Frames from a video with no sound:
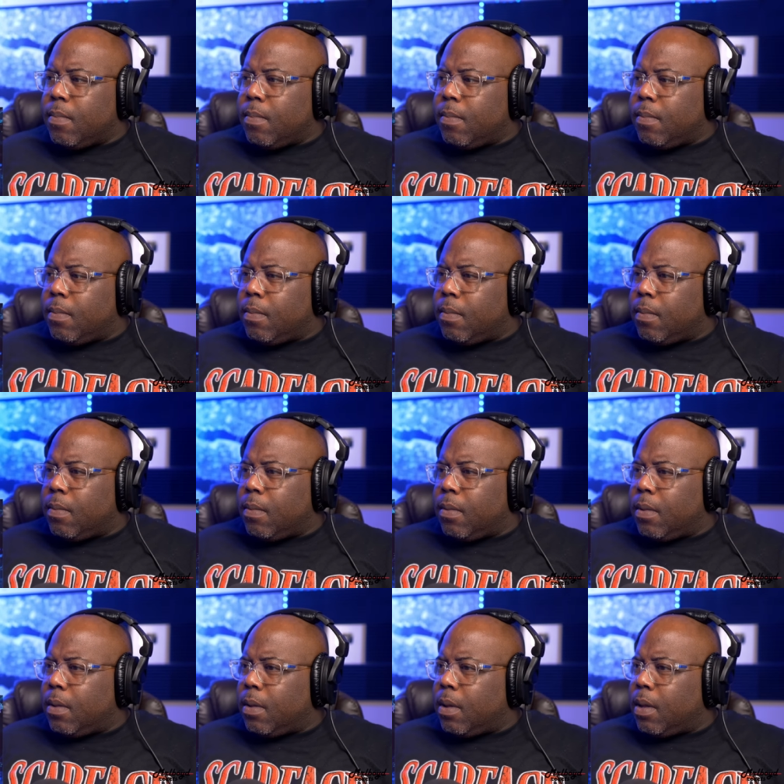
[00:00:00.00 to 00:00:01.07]
Let's go to the car
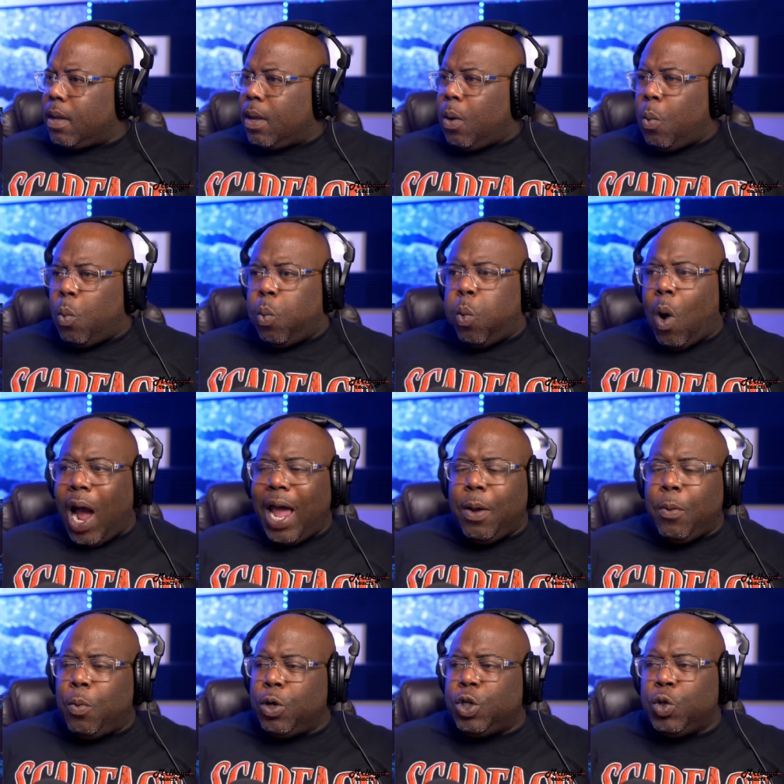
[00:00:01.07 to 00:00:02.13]
now. Oh, yeah. Why
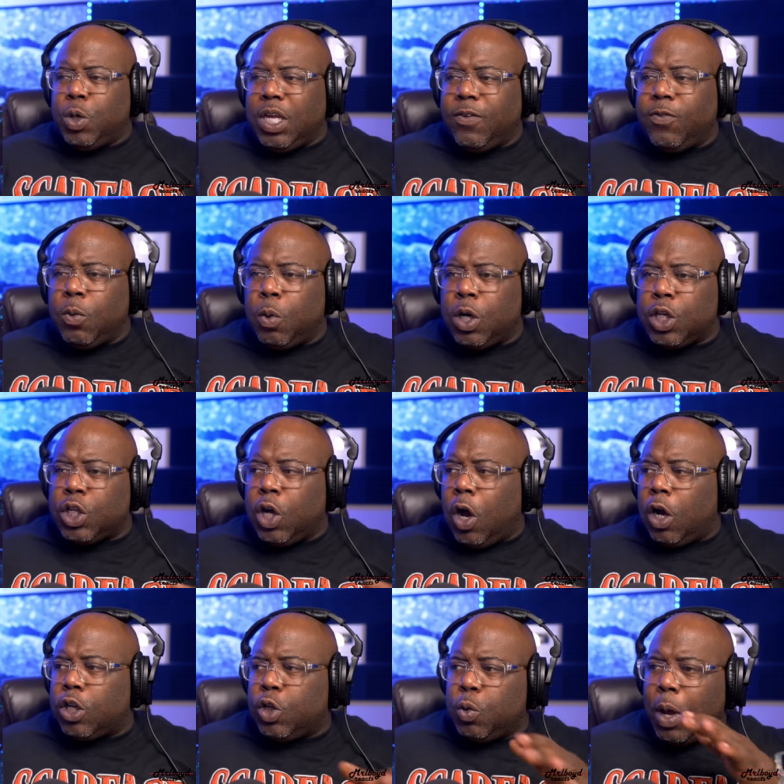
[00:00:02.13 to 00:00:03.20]
would you even want to
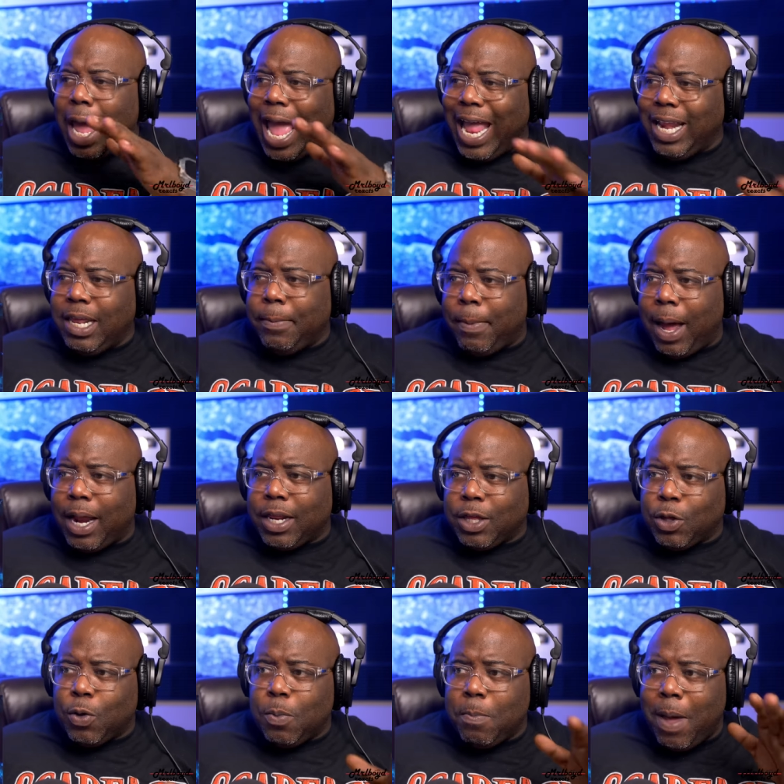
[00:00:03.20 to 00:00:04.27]
talk to anybody
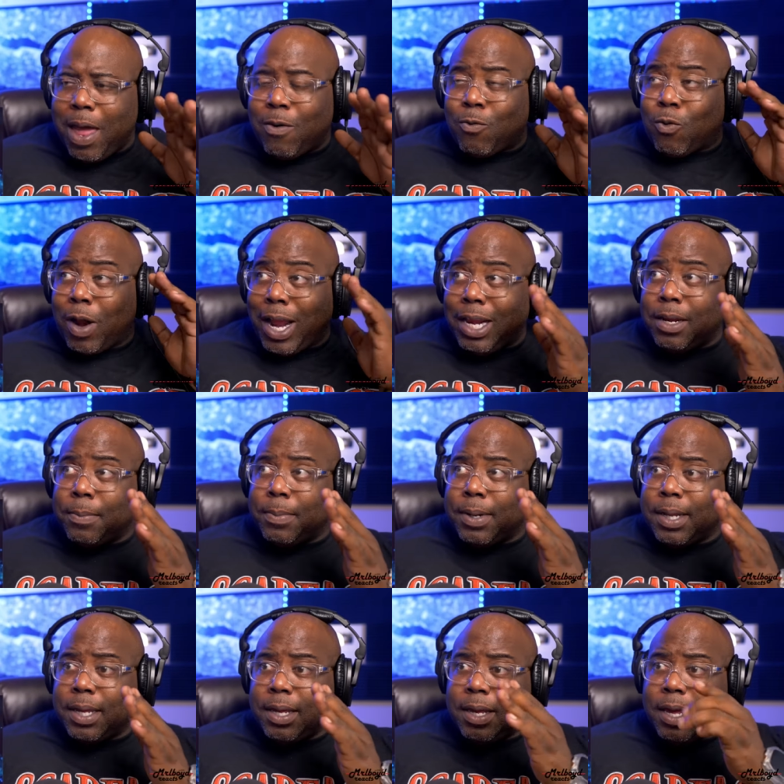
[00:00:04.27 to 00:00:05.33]
you met randomly